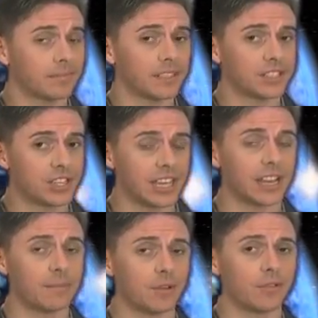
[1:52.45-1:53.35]
This
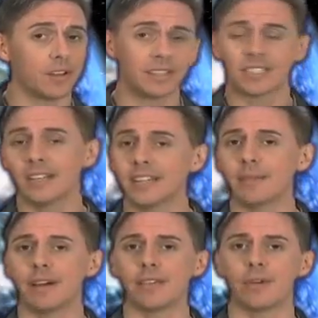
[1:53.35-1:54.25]
thing I'm doing on
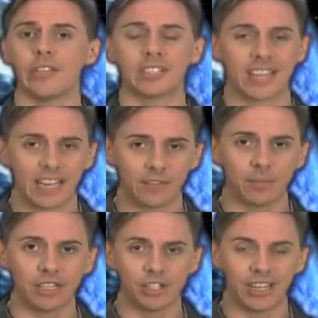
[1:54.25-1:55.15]
Sunday, by the way, this is the kind of
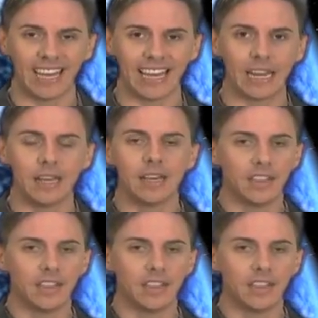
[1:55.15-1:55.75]
information you get.